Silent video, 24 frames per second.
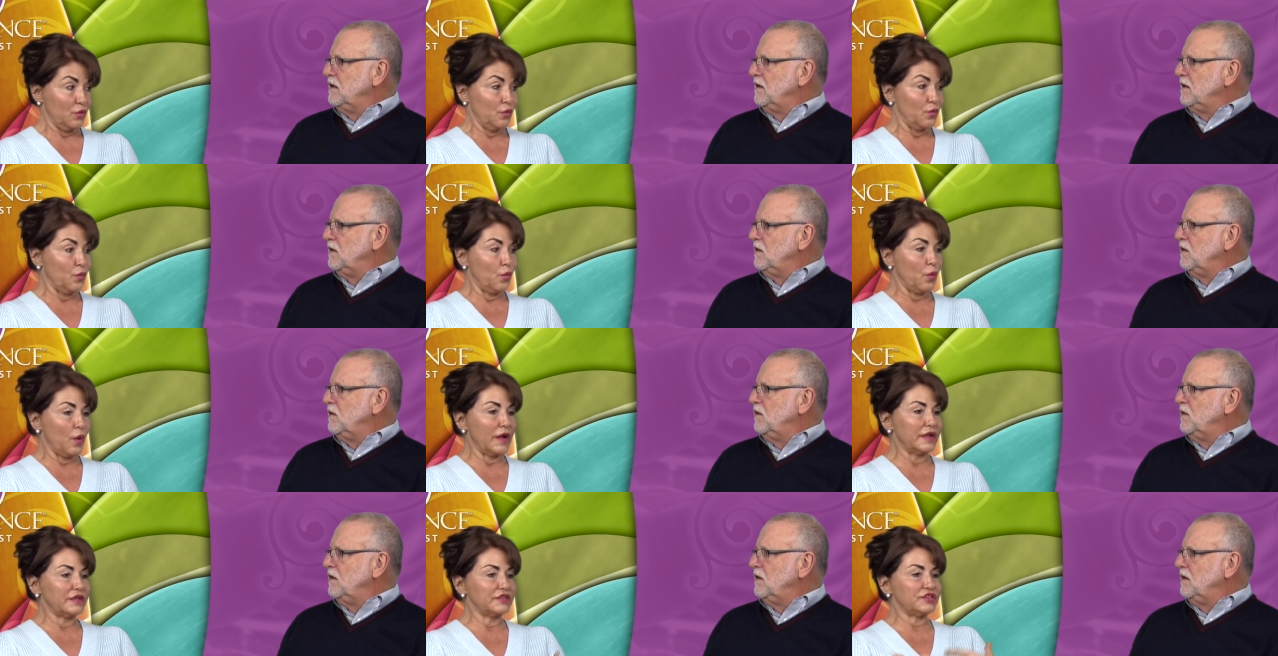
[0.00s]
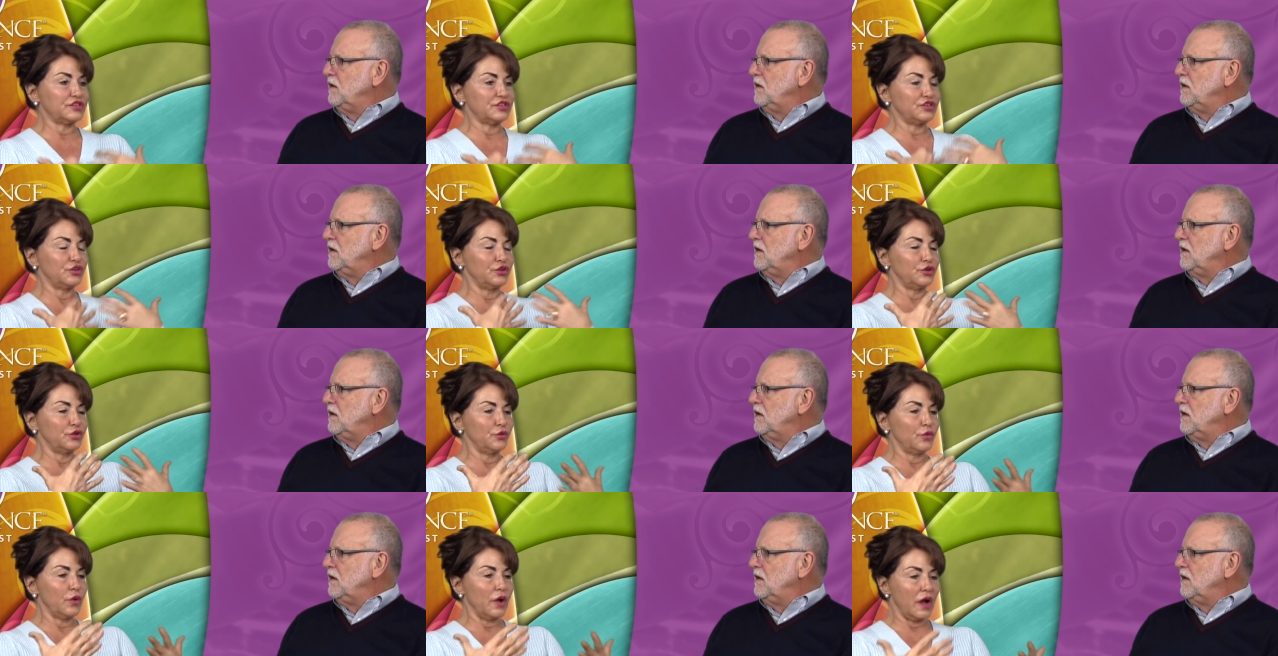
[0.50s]
Speaker 1: once
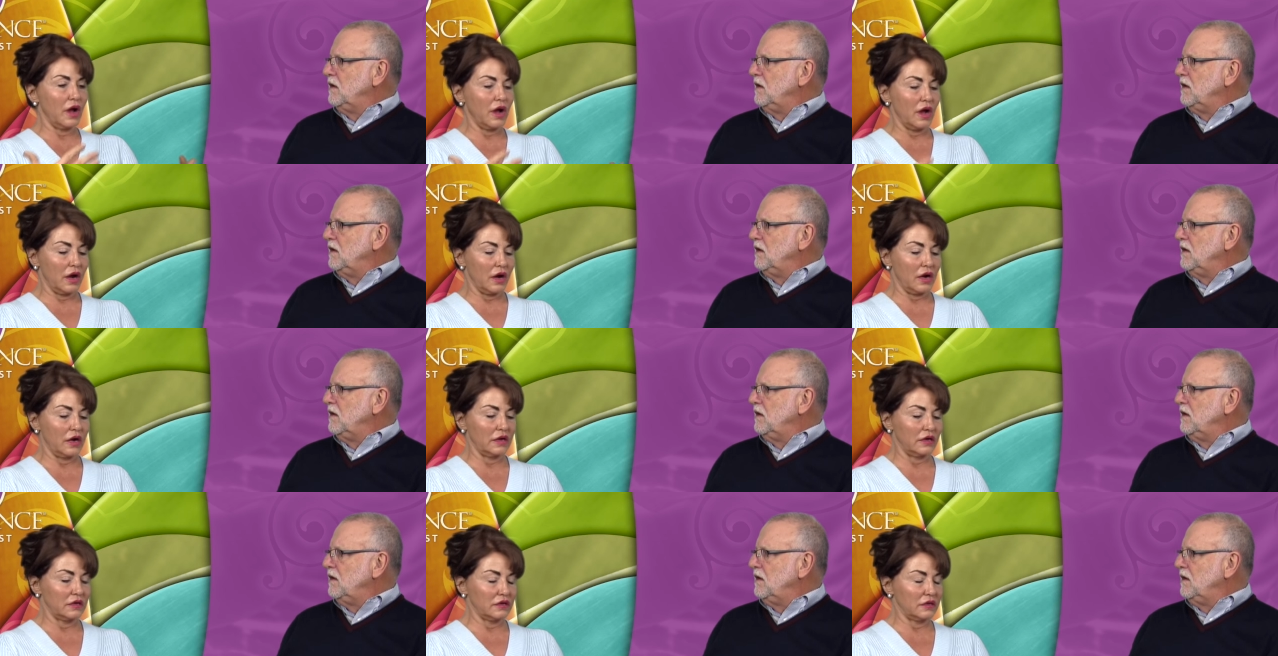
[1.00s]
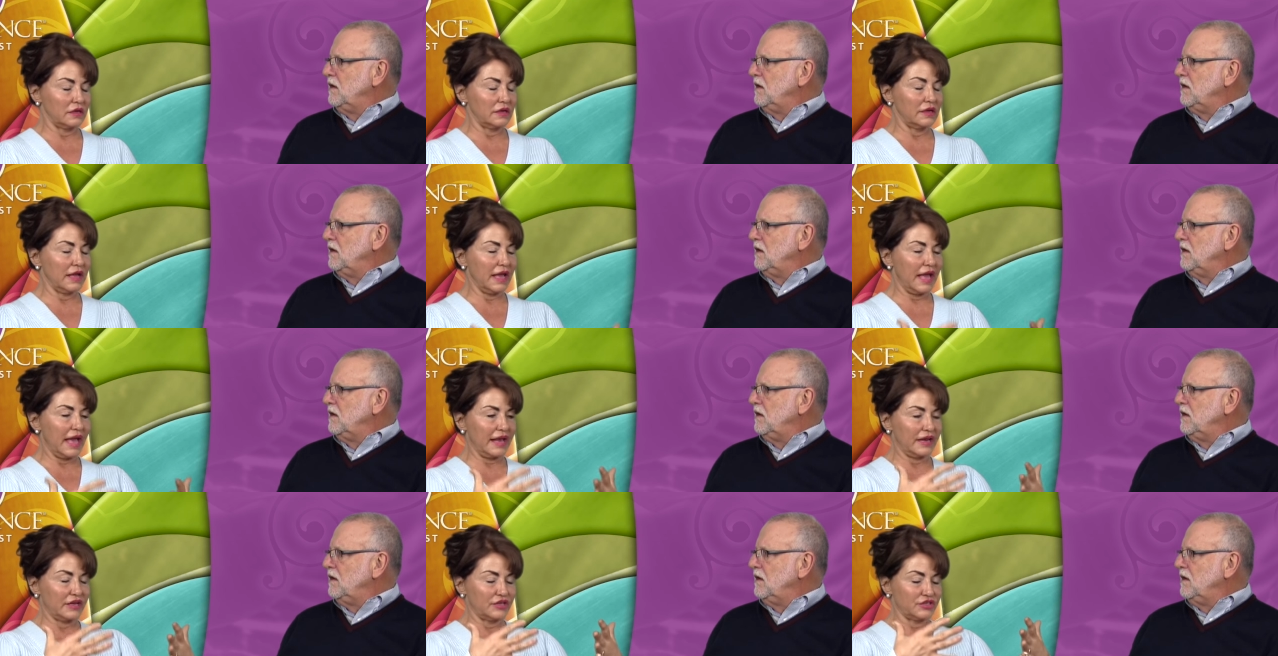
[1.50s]
you are
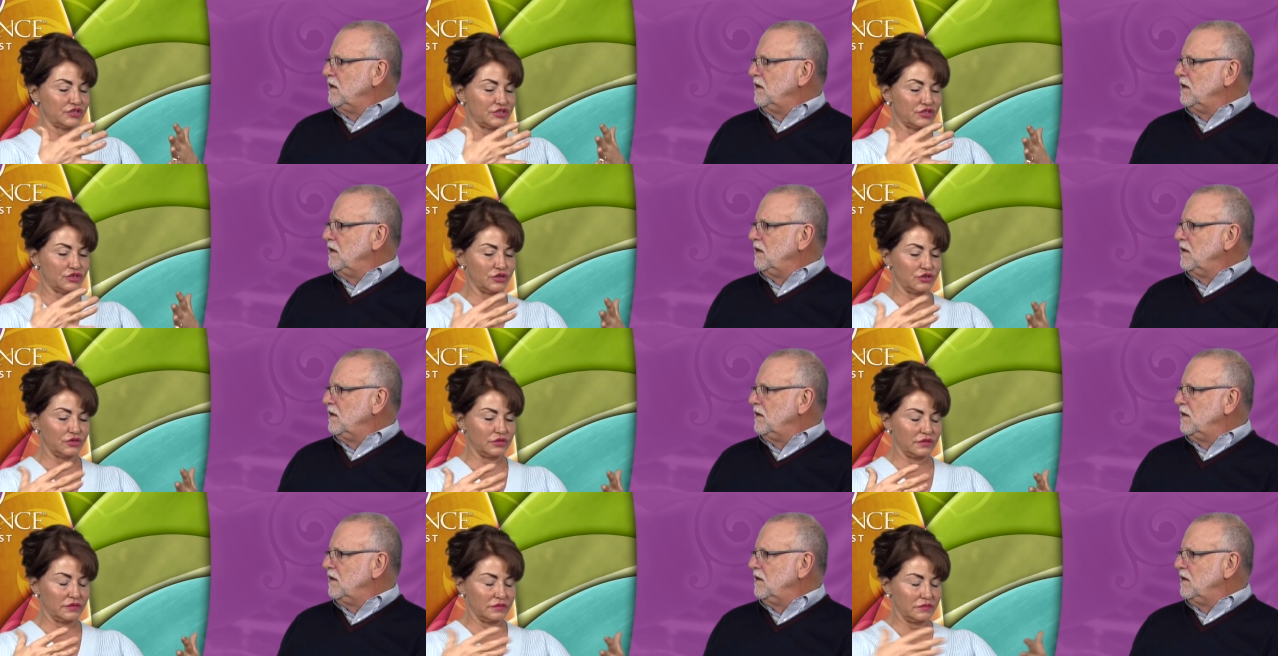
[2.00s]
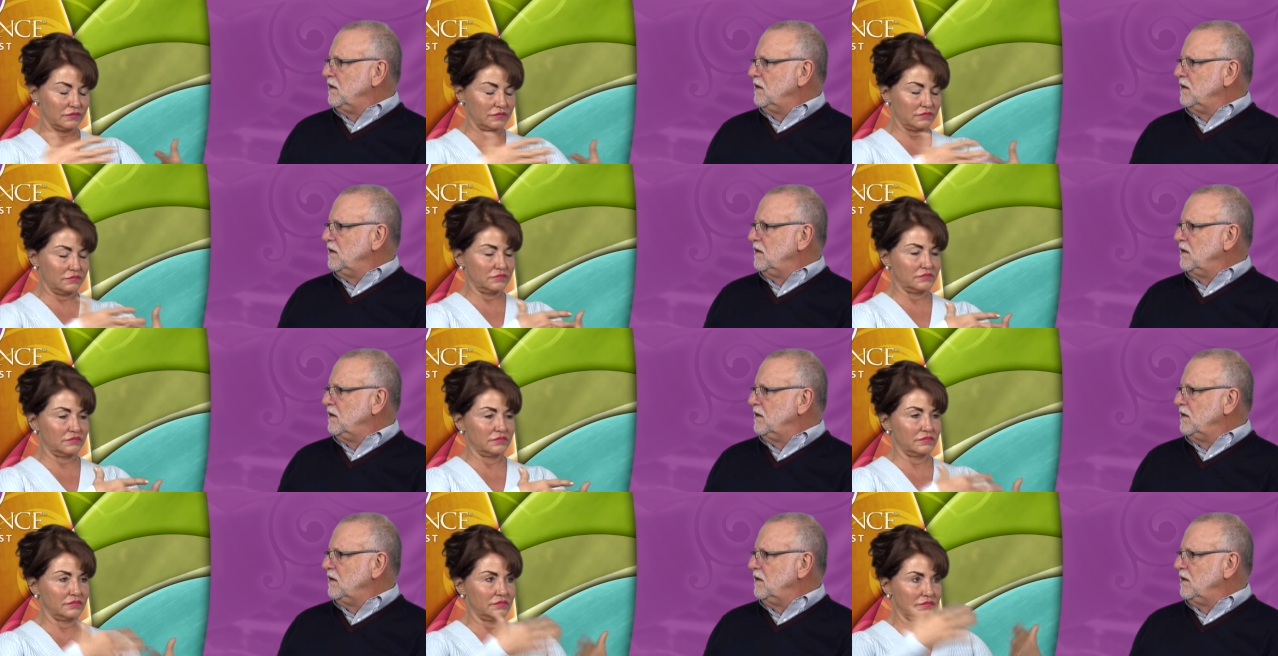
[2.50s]
at a
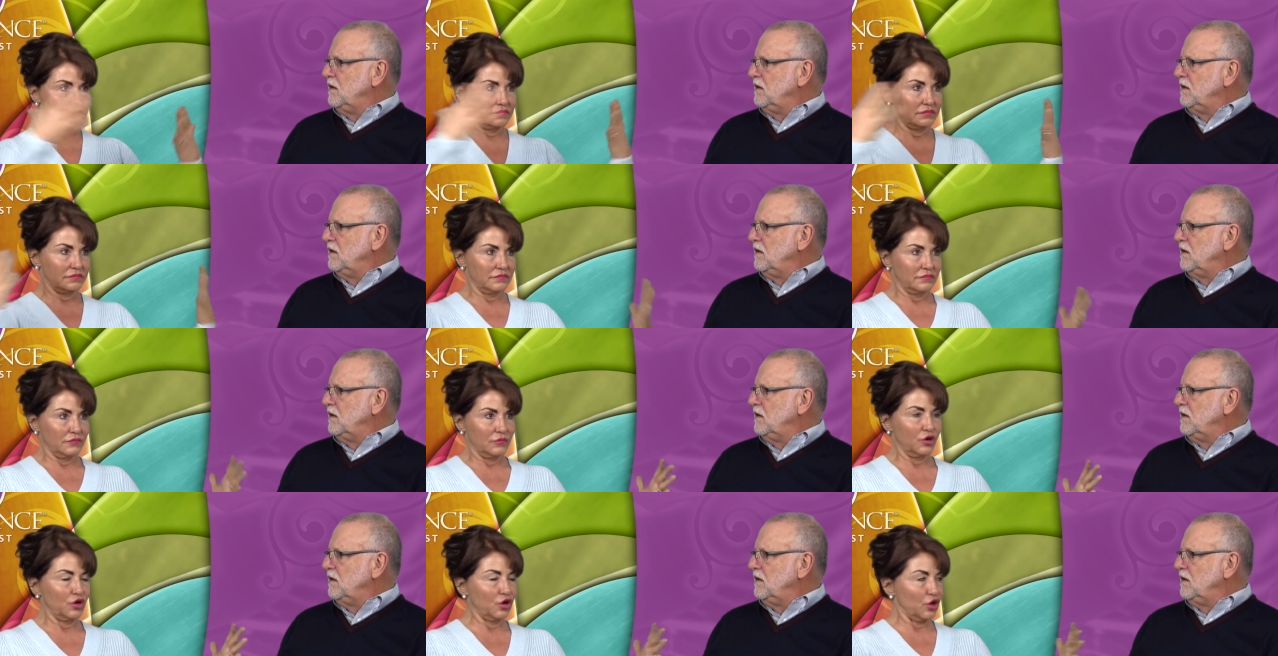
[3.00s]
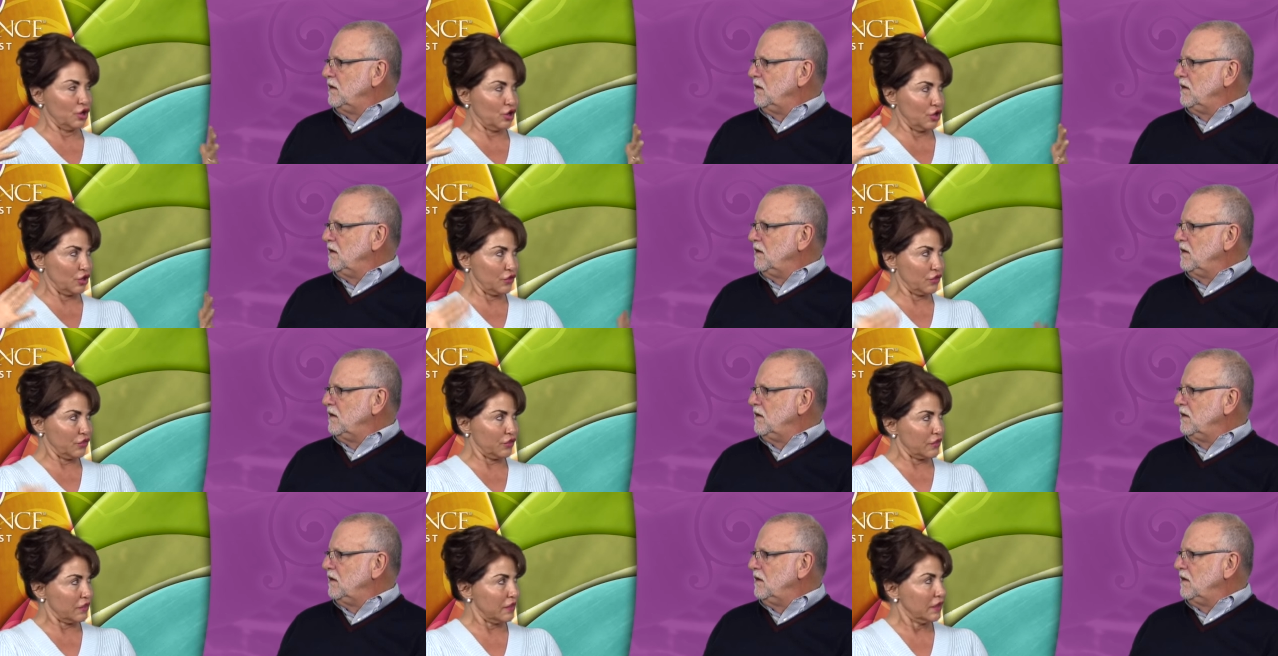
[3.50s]
certain
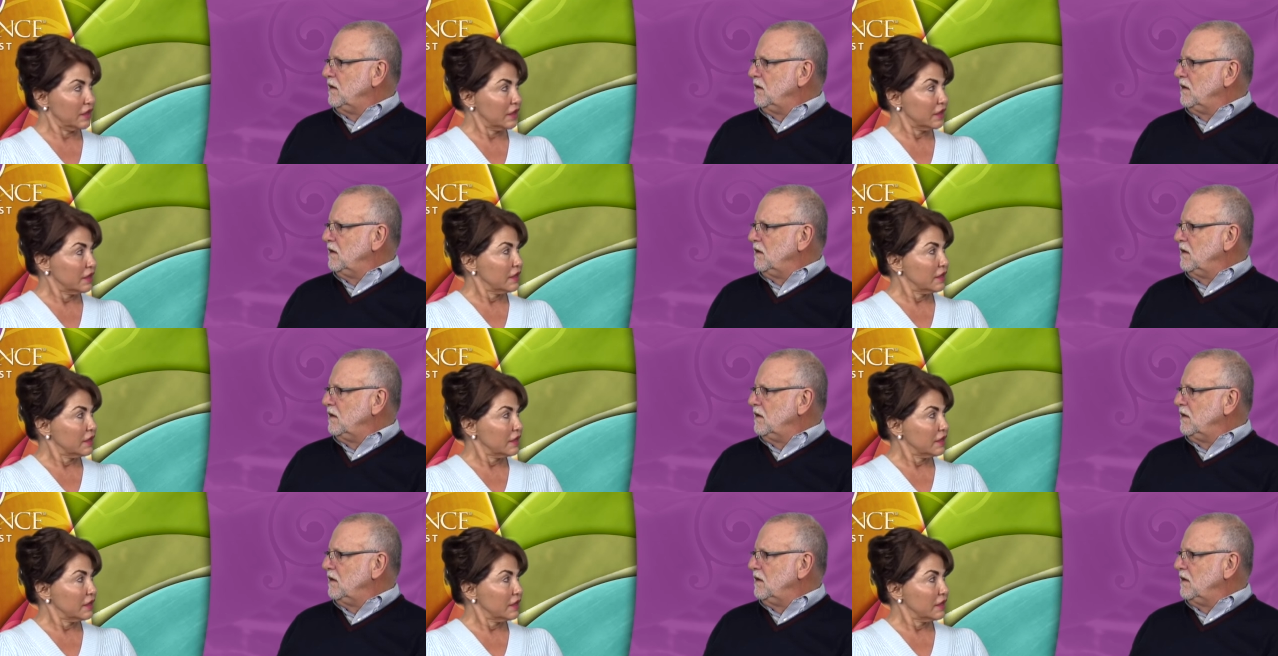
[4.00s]
girth,